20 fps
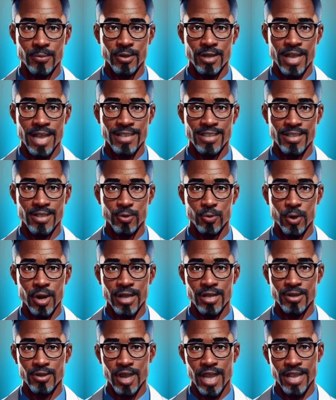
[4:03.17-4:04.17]
For
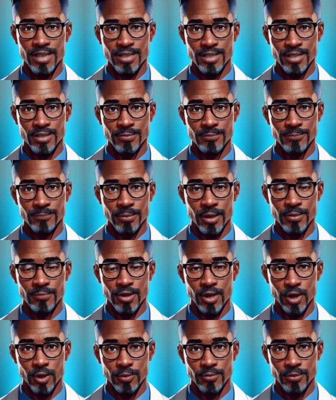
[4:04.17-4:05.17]
example, SQL
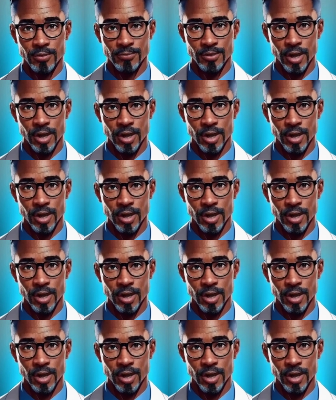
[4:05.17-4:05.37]
injection,